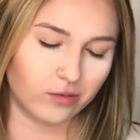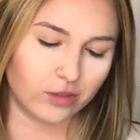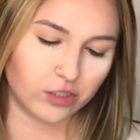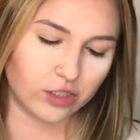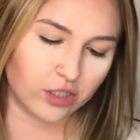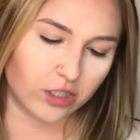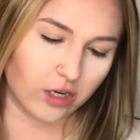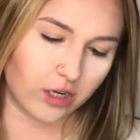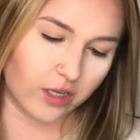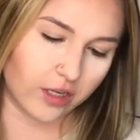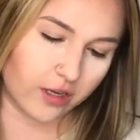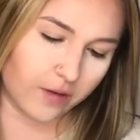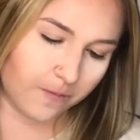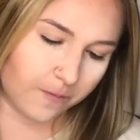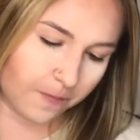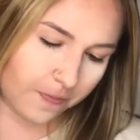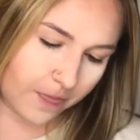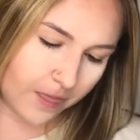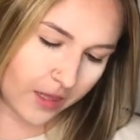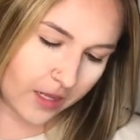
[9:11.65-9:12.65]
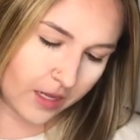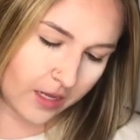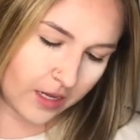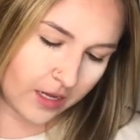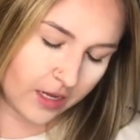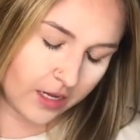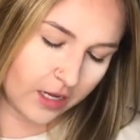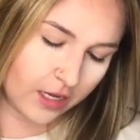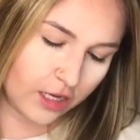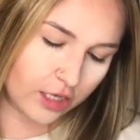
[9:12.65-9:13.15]
What did she call it?
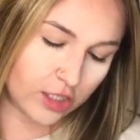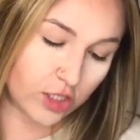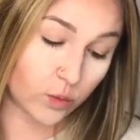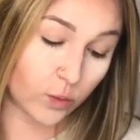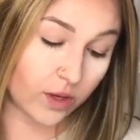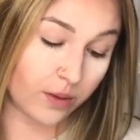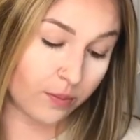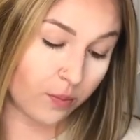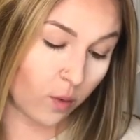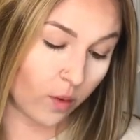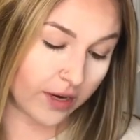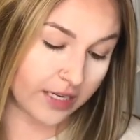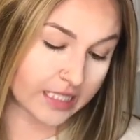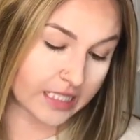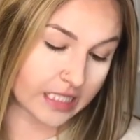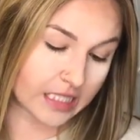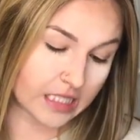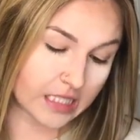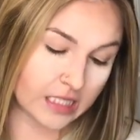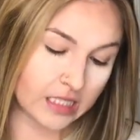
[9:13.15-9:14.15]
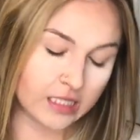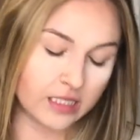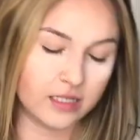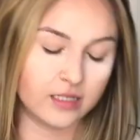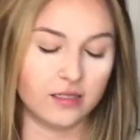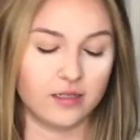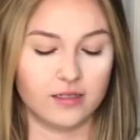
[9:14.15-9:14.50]
Sweet Poison.